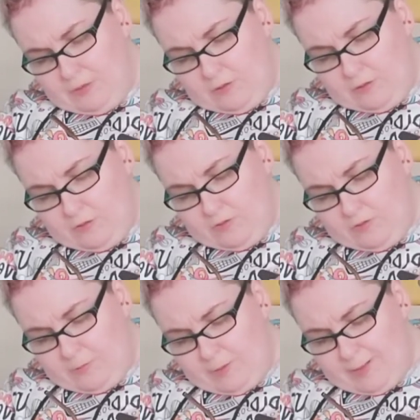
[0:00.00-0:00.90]
So for
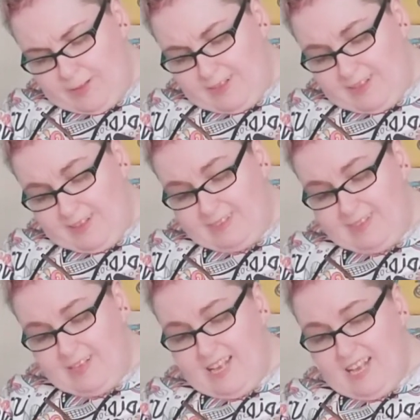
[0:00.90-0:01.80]
me this is,
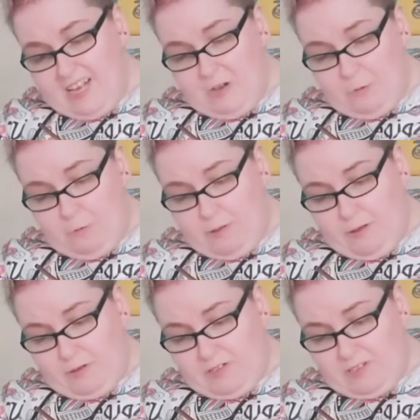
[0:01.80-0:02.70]

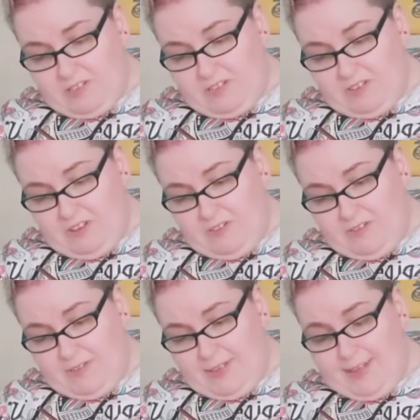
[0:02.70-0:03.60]
because I discovered
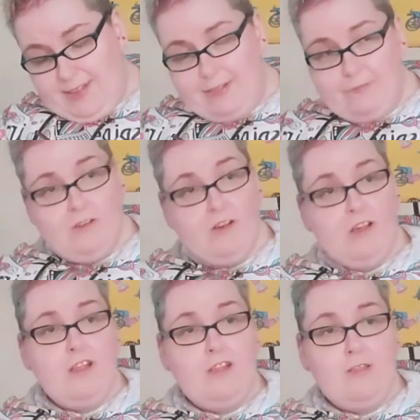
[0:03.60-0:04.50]
that
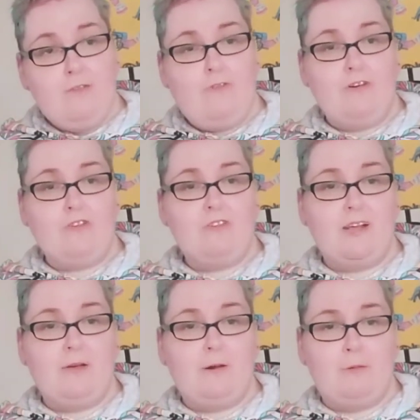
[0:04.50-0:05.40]
the first time
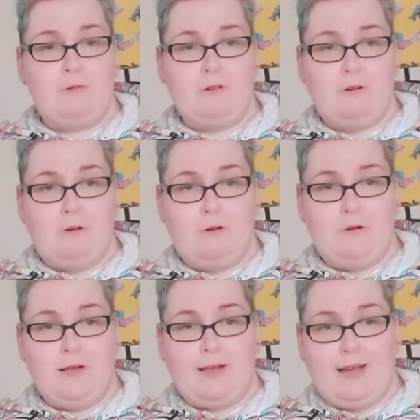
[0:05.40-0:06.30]
I put it on
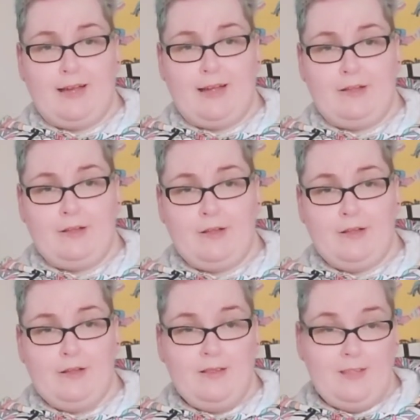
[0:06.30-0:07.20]
a can,
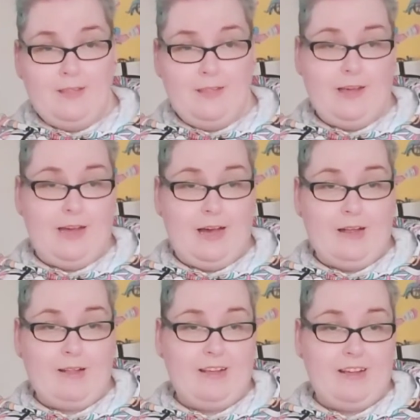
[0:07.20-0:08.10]
that I had
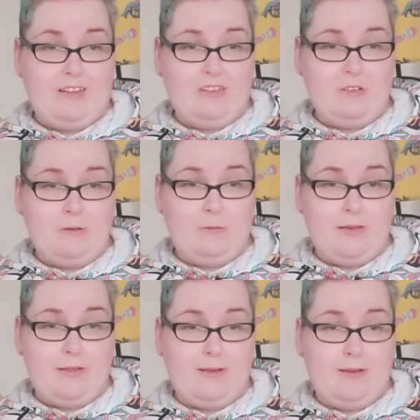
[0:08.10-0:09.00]
to actually be at
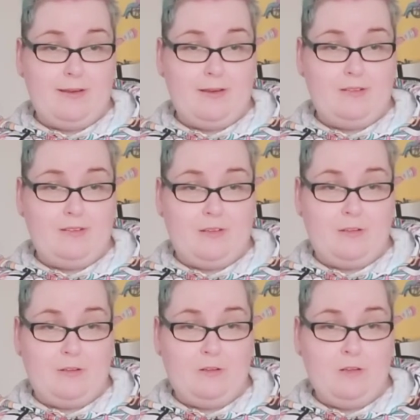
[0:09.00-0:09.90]
the right
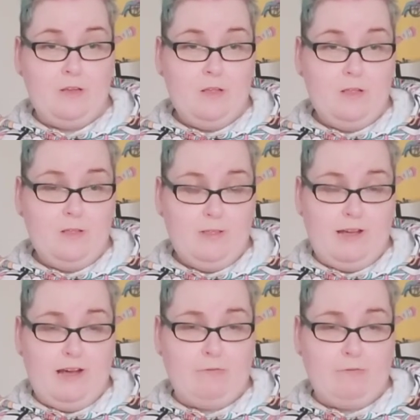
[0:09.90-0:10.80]
side that I
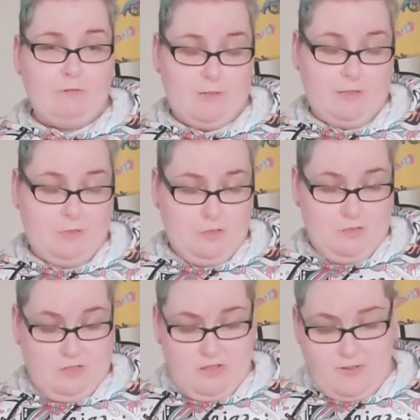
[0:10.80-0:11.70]
was going to
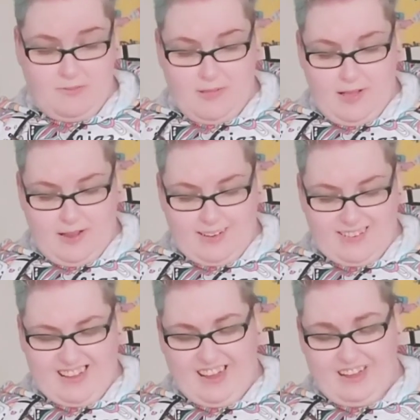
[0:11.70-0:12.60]
use. I
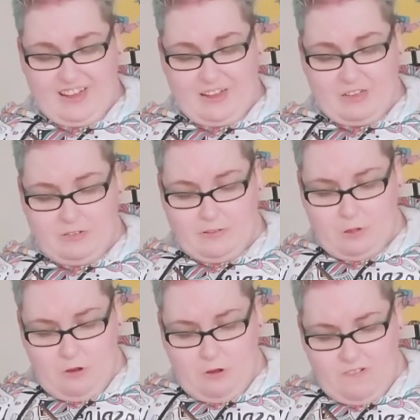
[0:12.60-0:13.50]
hadn't actually
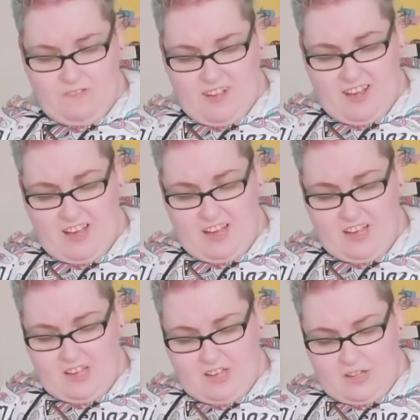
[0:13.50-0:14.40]
thought of that
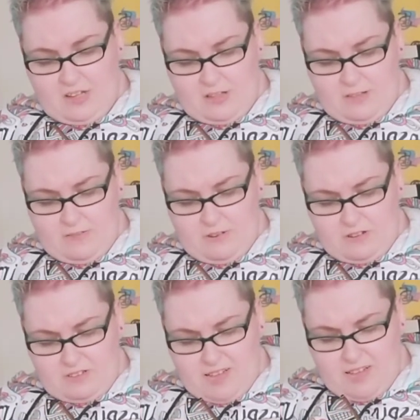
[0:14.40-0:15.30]
the first
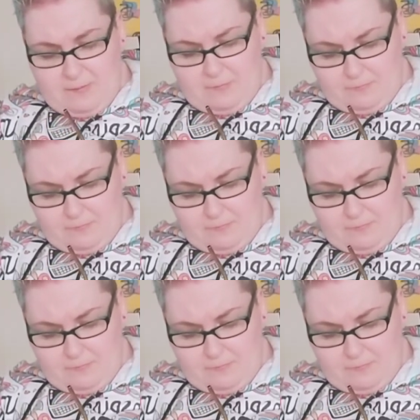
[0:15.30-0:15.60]
time.